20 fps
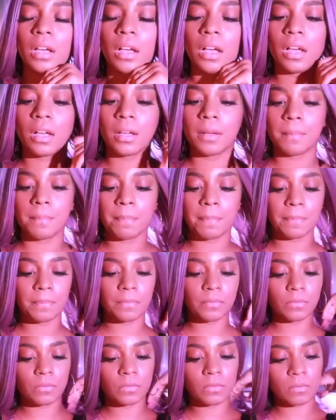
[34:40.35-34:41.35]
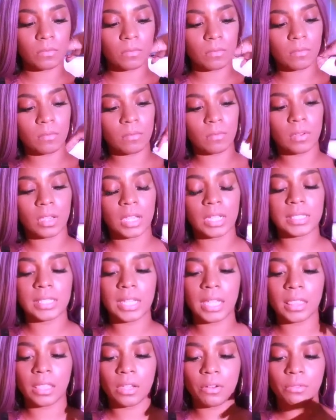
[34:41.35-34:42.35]
Um, it's
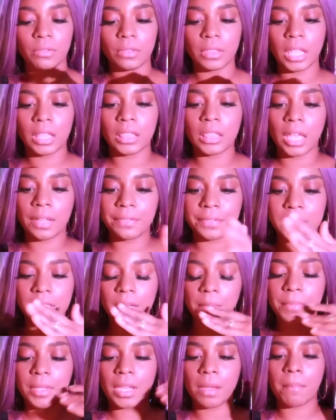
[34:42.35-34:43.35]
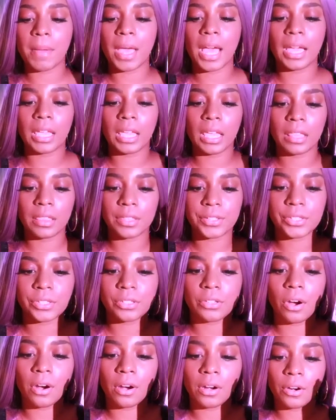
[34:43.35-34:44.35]
like they're, they left something back at the
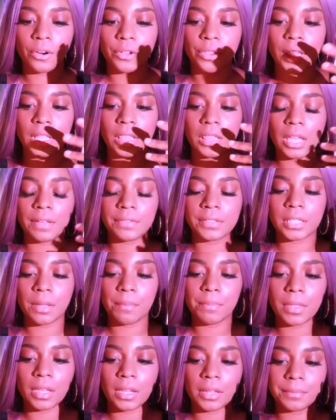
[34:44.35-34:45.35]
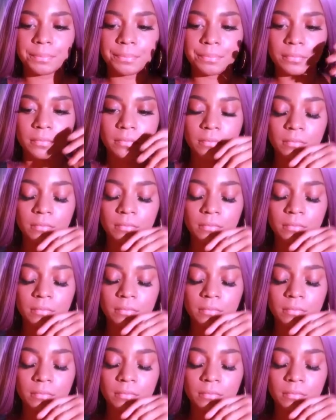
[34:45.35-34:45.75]
start or they left something